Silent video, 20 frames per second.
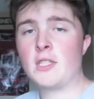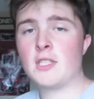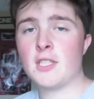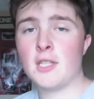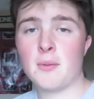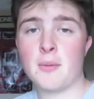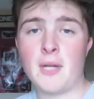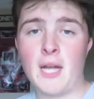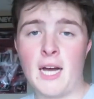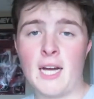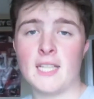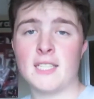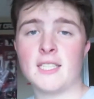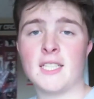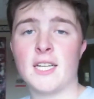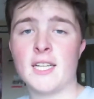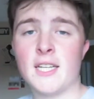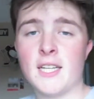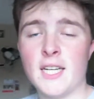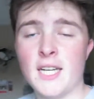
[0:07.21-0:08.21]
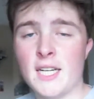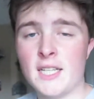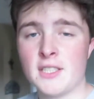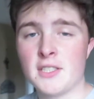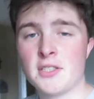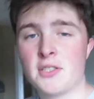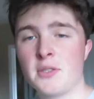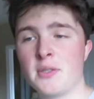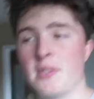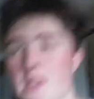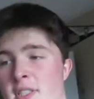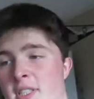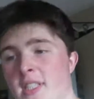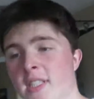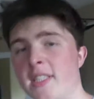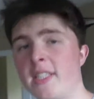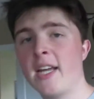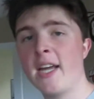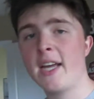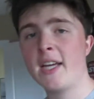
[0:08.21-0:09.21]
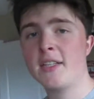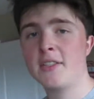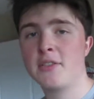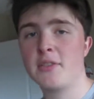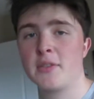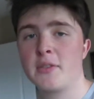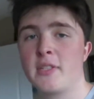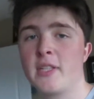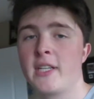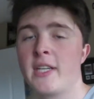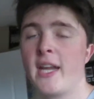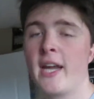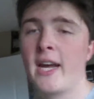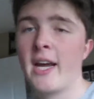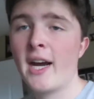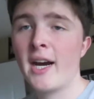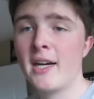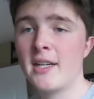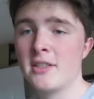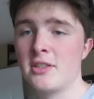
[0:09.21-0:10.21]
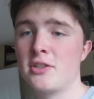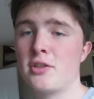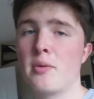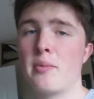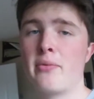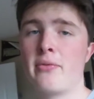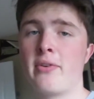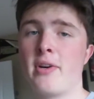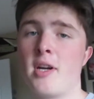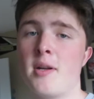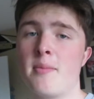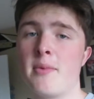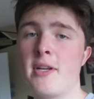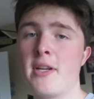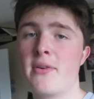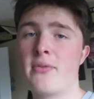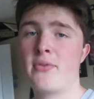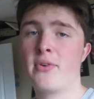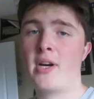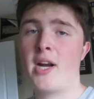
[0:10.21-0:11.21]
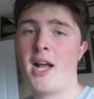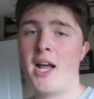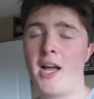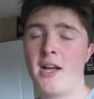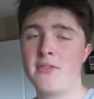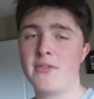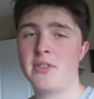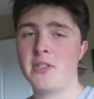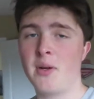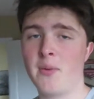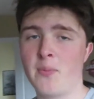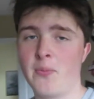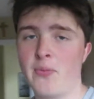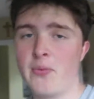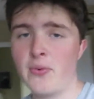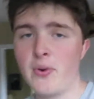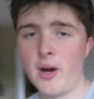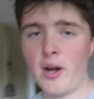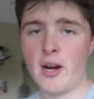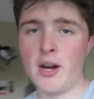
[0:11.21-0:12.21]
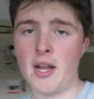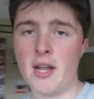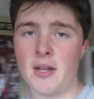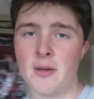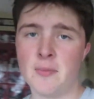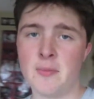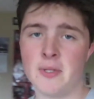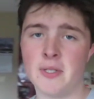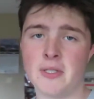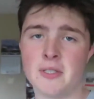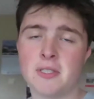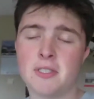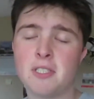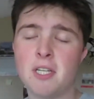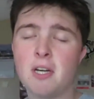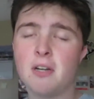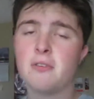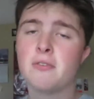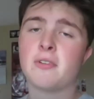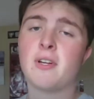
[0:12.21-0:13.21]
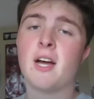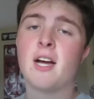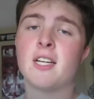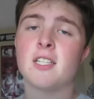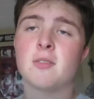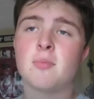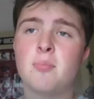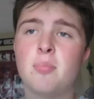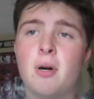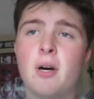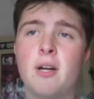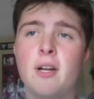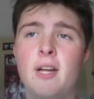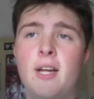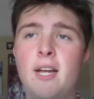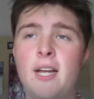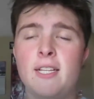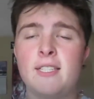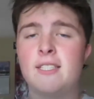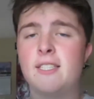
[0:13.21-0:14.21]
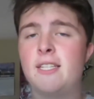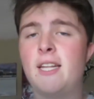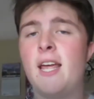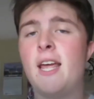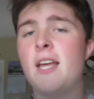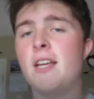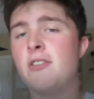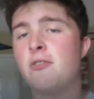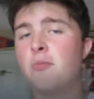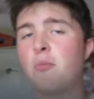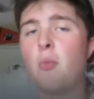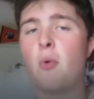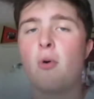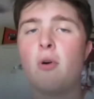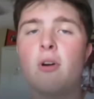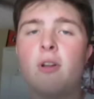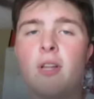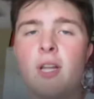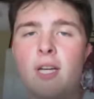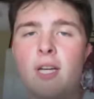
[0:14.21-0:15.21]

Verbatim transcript: what's up guys how you guys doing today so today guys don't forget to be different have some fun and be yourself guys but today is more or